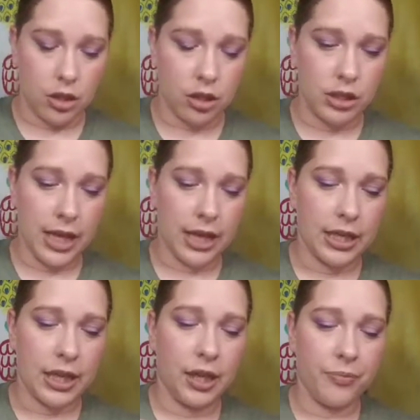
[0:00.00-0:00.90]

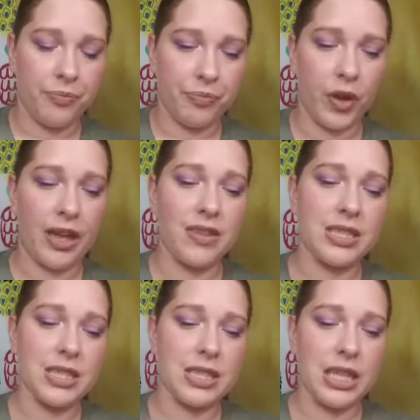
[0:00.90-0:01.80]
tacky. Okay, this
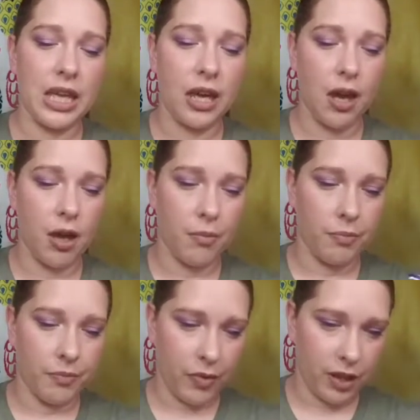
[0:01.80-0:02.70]
is the
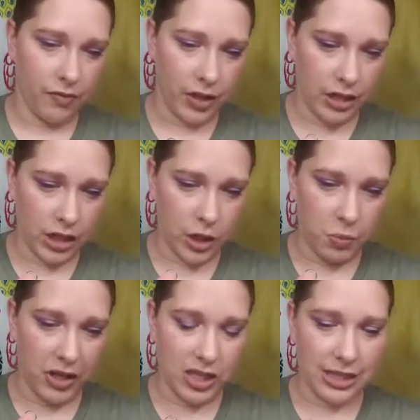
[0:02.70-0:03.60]
Vintage
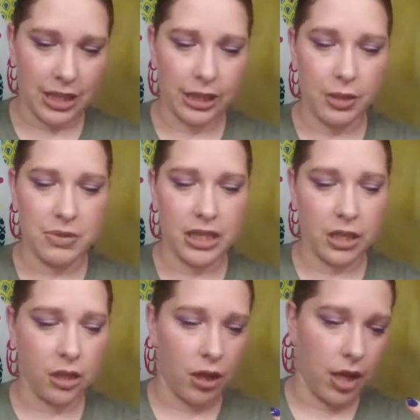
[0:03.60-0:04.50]
by Jessica Leap
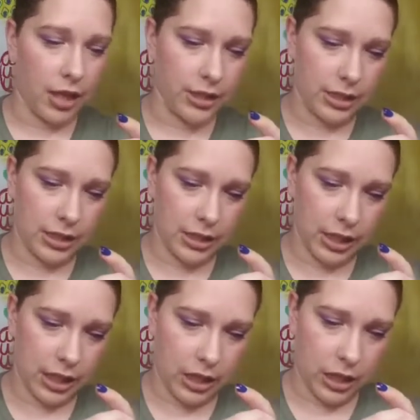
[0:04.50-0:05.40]
Skin Gloss
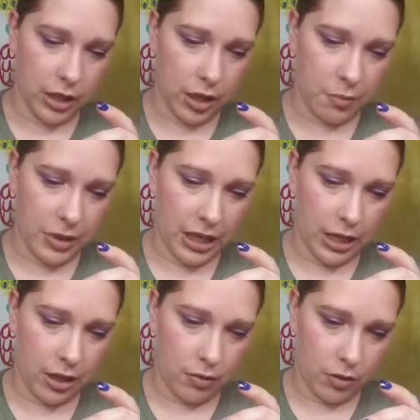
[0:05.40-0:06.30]
in
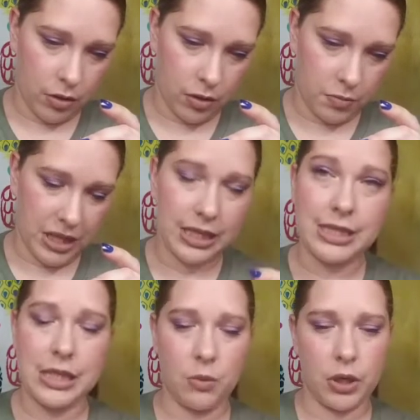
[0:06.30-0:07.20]
pink
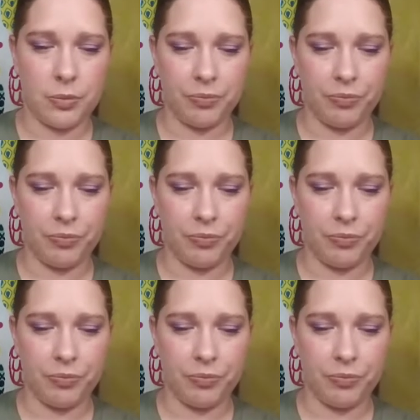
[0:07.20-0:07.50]
sequin.